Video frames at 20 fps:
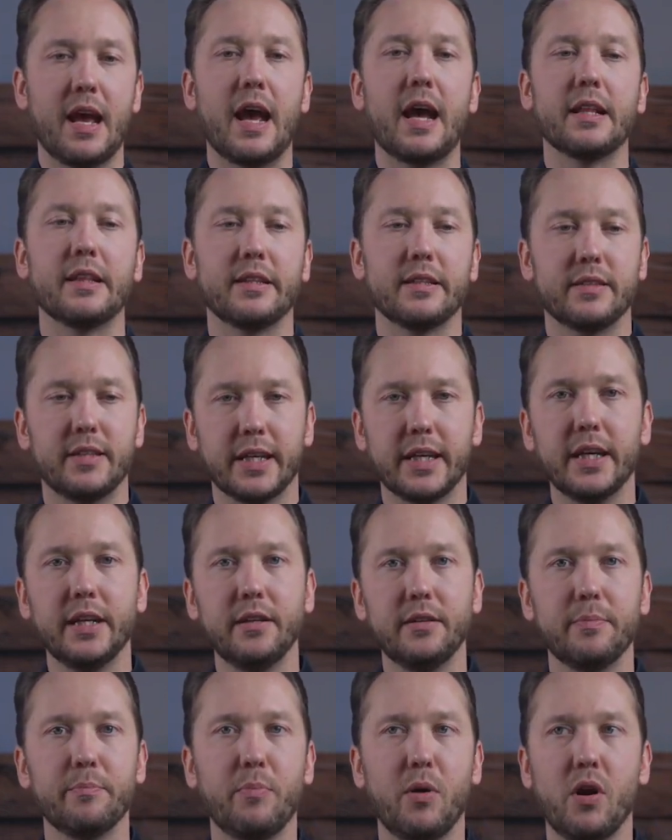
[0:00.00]
And the
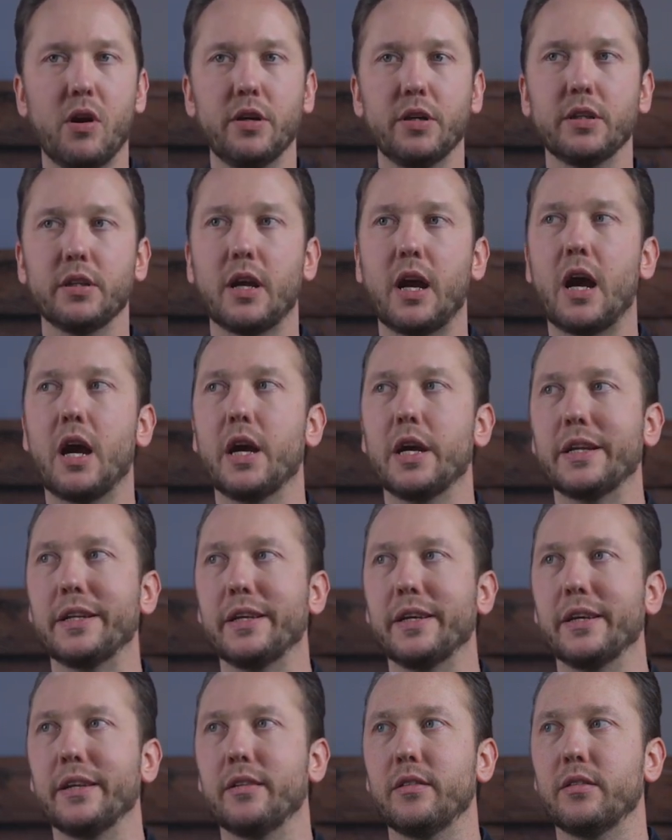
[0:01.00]
second part, I
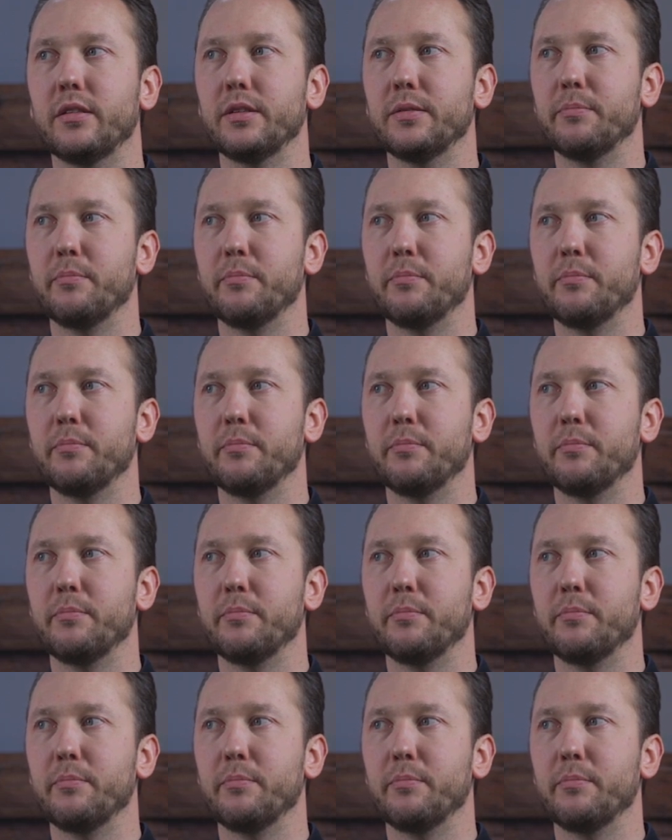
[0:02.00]
did